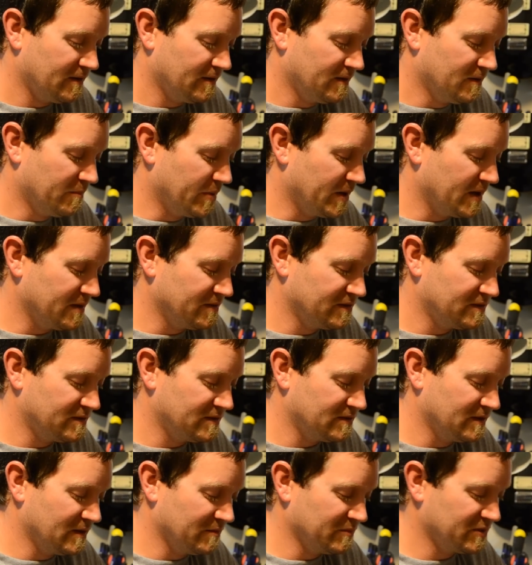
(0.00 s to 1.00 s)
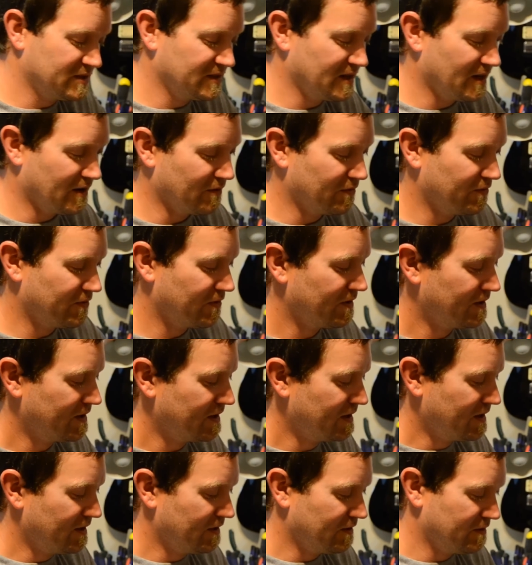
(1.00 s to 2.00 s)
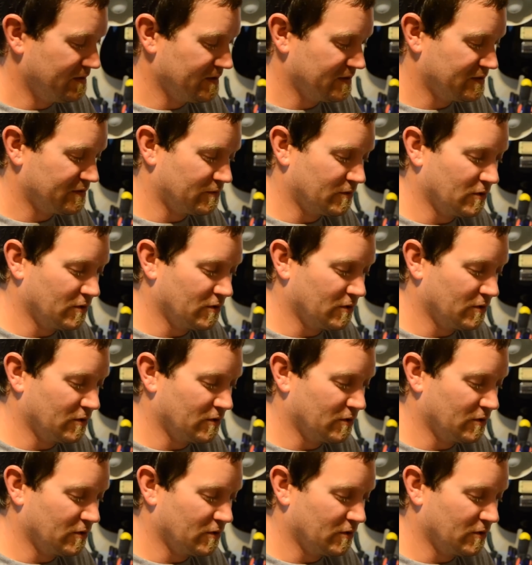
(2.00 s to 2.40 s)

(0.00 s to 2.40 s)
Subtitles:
the buttons themselves, this